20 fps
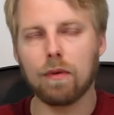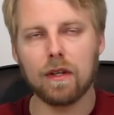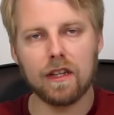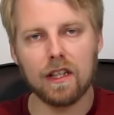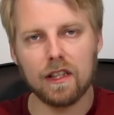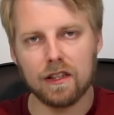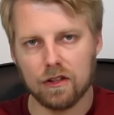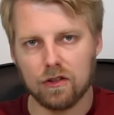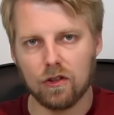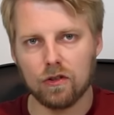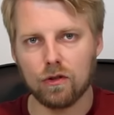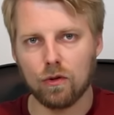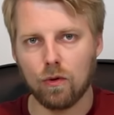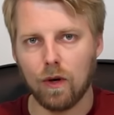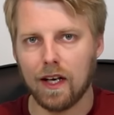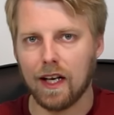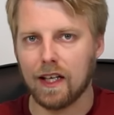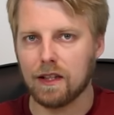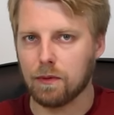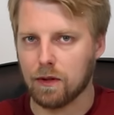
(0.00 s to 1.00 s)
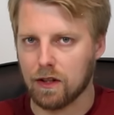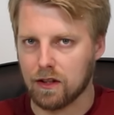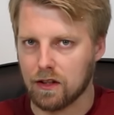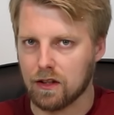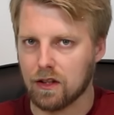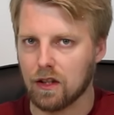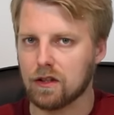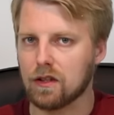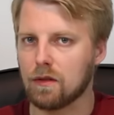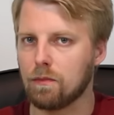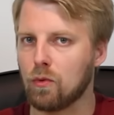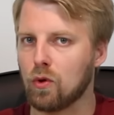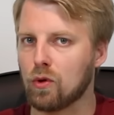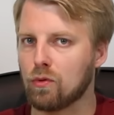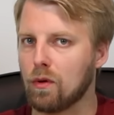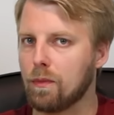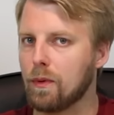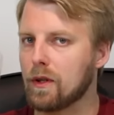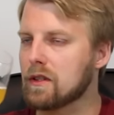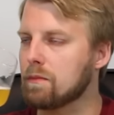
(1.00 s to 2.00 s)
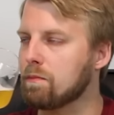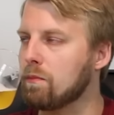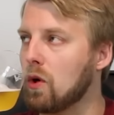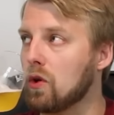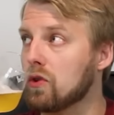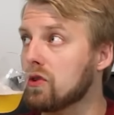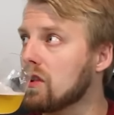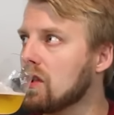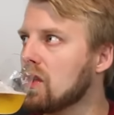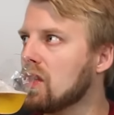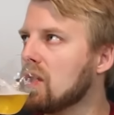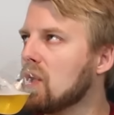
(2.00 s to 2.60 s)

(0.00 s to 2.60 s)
But this is also quite nice because it's got some more robust malt.